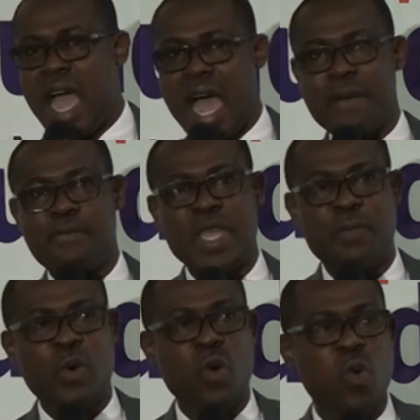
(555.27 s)
are
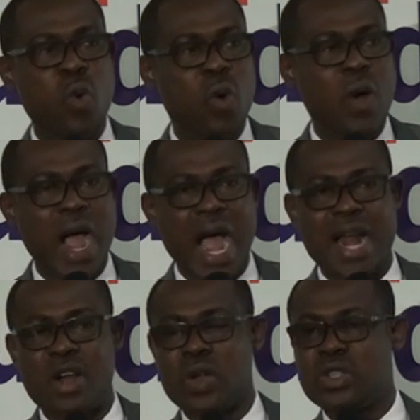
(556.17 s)
people who
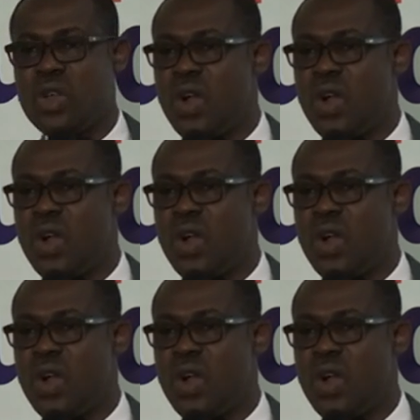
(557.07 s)
are not